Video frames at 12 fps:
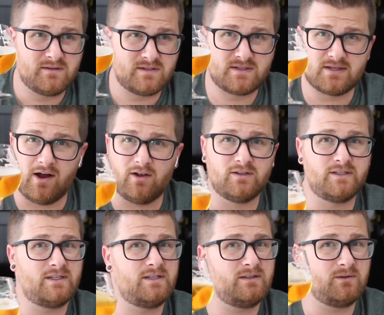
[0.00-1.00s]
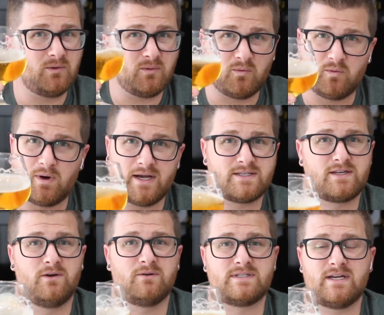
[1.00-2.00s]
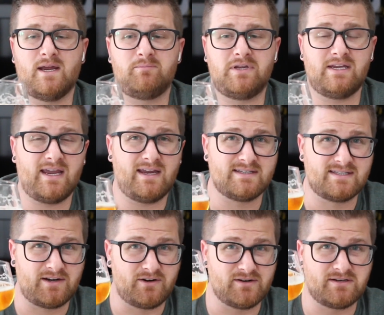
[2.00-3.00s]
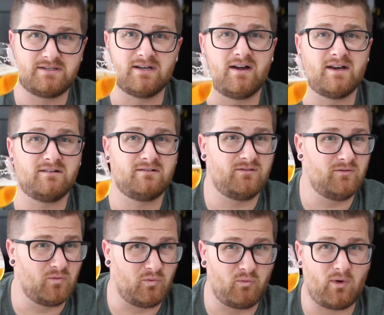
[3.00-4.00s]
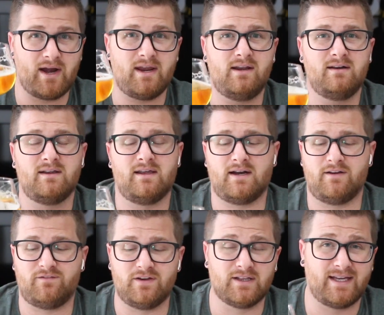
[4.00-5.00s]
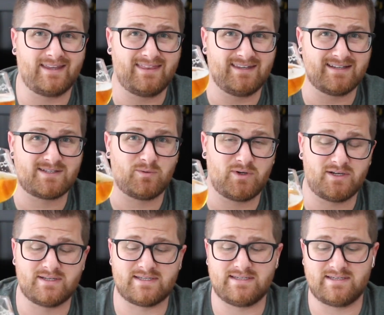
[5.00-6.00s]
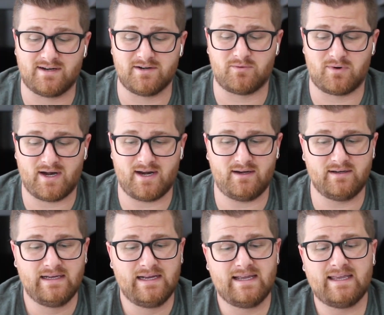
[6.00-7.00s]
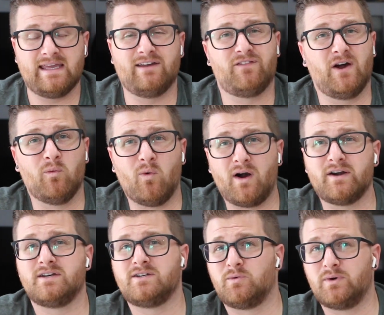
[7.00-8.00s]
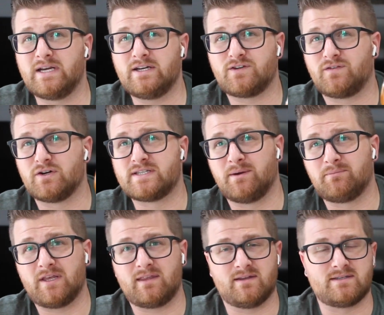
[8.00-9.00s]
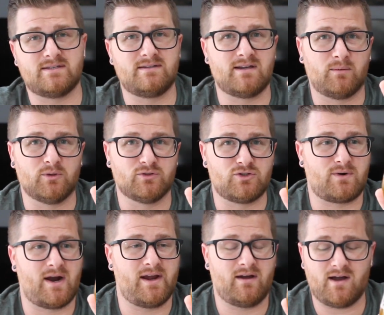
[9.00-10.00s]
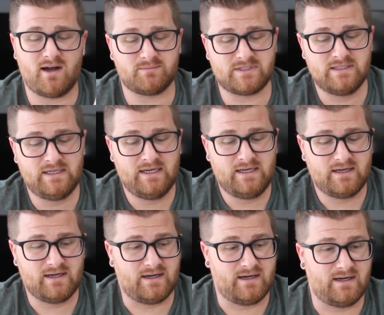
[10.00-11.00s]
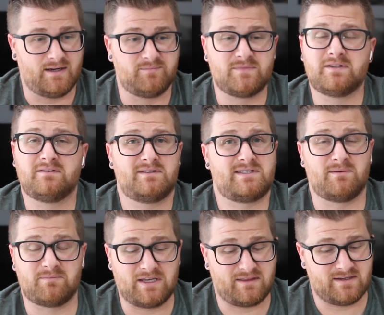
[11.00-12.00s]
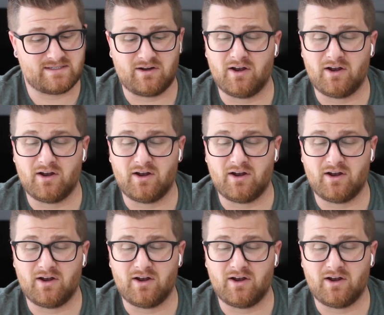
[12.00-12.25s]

solid West Coast IPAs that are done right, and I feel like this one is done right. If I wanted to reach for something that's double dry hopped, something that's